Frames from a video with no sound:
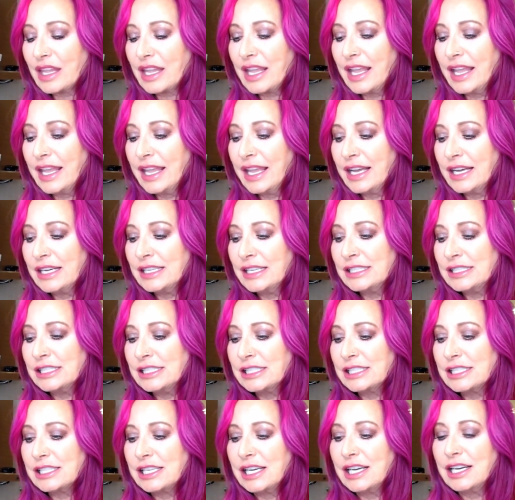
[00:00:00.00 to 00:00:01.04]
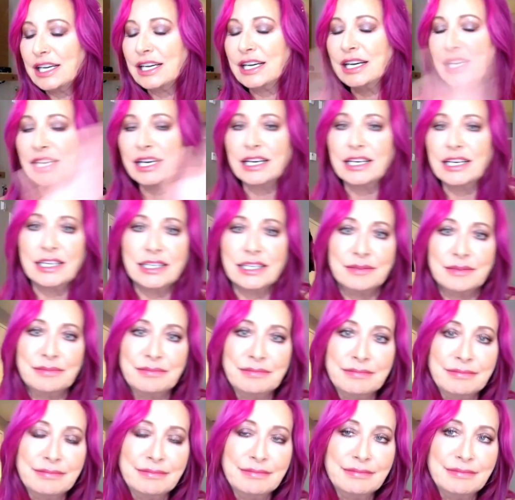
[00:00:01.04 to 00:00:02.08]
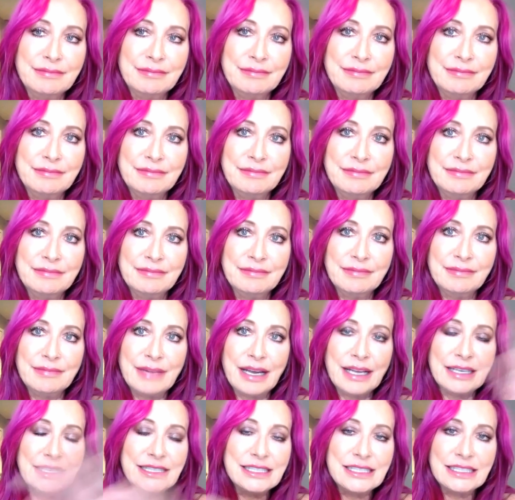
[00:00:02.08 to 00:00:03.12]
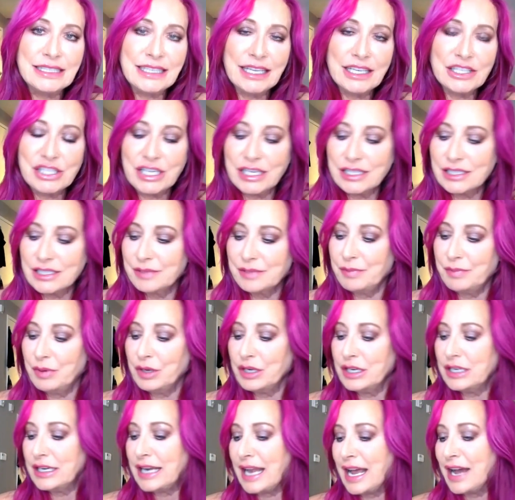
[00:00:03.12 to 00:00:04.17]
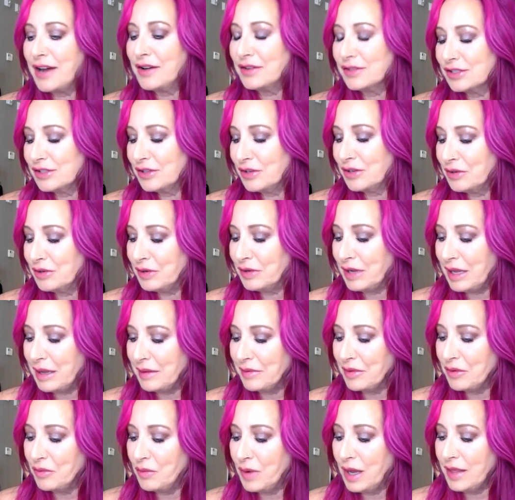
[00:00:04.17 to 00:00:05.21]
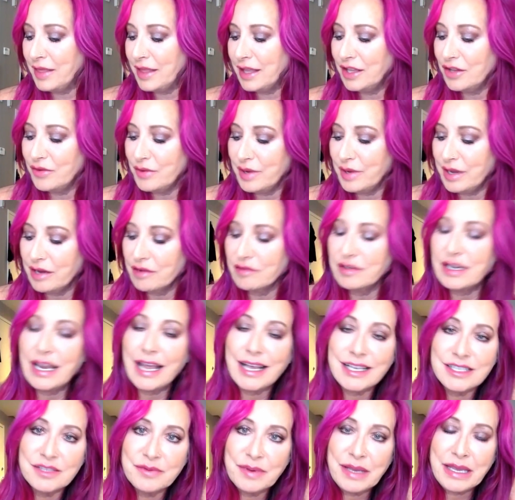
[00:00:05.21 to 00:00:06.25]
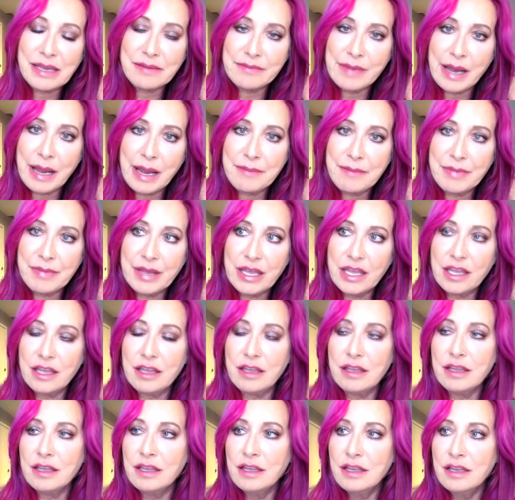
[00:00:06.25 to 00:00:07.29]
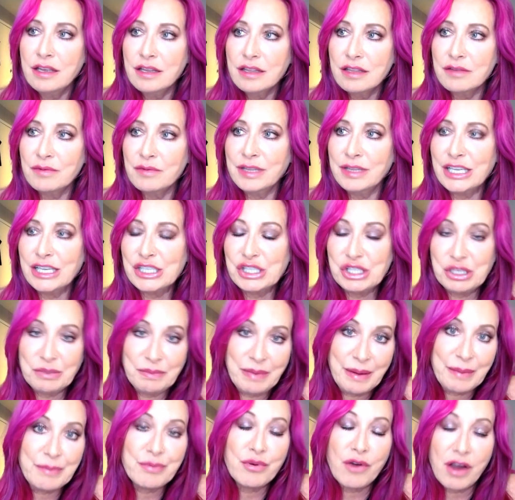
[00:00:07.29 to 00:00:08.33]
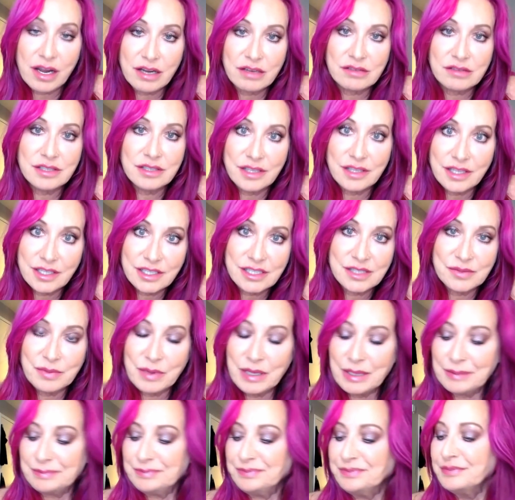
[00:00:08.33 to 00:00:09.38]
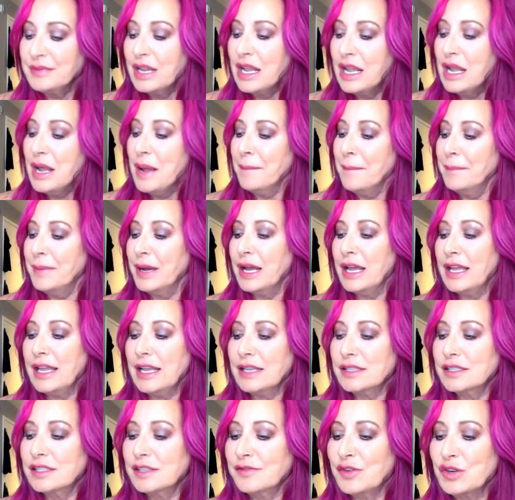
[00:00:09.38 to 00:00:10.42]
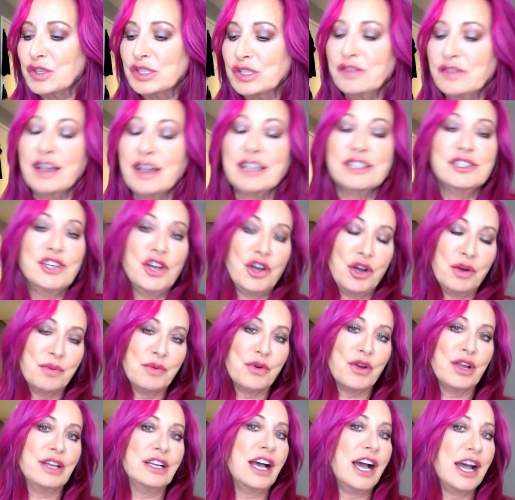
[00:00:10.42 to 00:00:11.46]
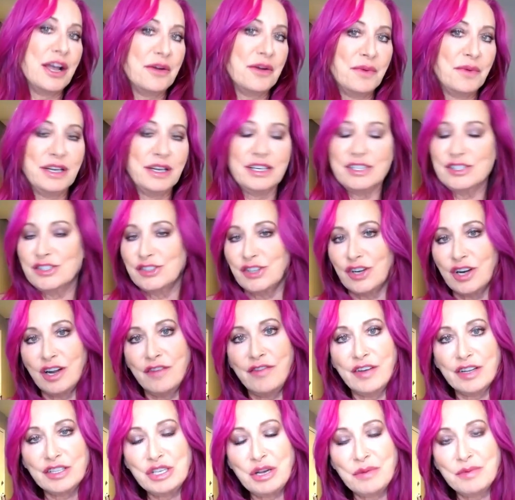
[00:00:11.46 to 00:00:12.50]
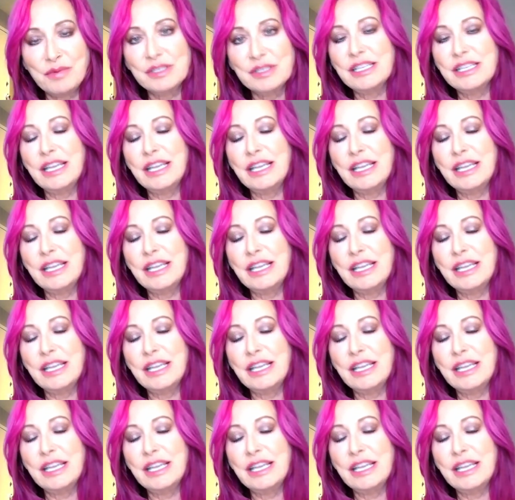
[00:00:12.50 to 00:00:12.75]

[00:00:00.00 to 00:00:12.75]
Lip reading: And I didn't get a chance to put it out. So the one that you hear next week might be the one that should be prior to this one. But it's the 1st of October, and I wanted to start off October